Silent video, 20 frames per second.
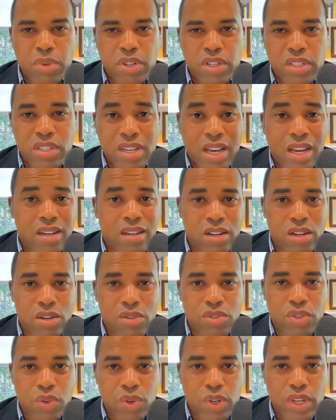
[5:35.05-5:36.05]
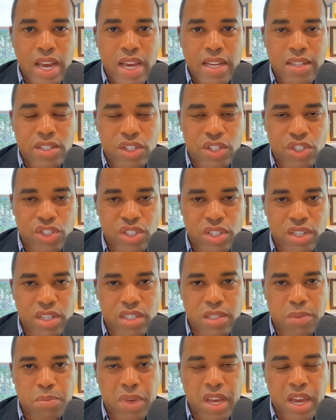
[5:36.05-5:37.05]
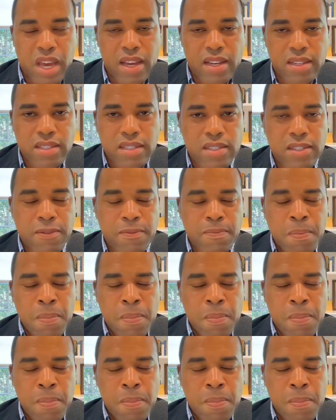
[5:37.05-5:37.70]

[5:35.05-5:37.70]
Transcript: we decided to go to a gas station and get some gas.